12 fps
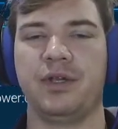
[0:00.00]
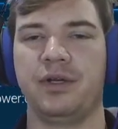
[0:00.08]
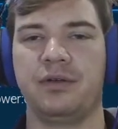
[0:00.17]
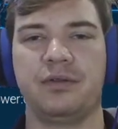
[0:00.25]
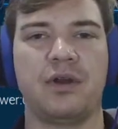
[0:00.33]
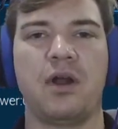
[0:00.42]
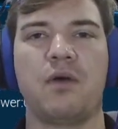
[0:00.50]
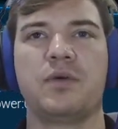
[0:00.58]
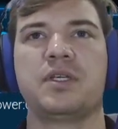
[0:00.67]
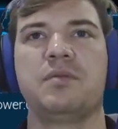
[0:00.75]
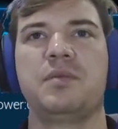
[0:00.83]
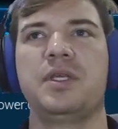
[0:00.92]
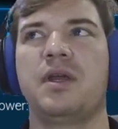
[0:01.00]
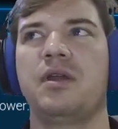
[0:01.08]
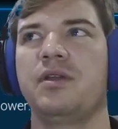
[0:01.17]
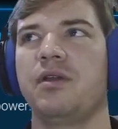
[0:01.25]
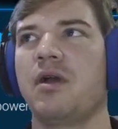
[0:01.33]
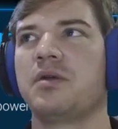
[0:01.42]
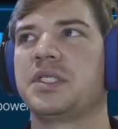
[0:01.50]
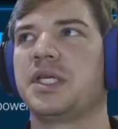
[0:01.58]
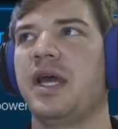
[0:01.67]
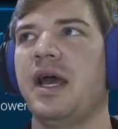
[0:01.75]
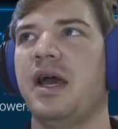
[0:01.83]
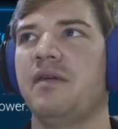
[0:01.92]
They're always going to be there. You're always
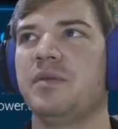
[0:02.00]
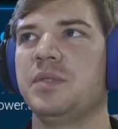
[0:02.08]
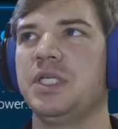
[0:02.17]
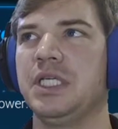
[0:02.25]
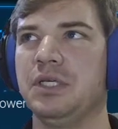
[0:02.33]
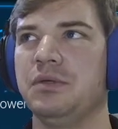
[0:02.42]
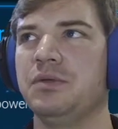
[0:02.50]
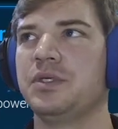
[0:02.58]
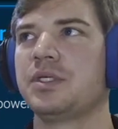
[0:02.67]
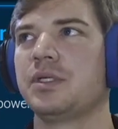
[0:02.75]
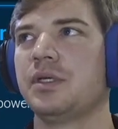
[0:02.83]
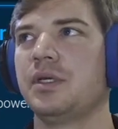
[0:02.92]
going to have them to use.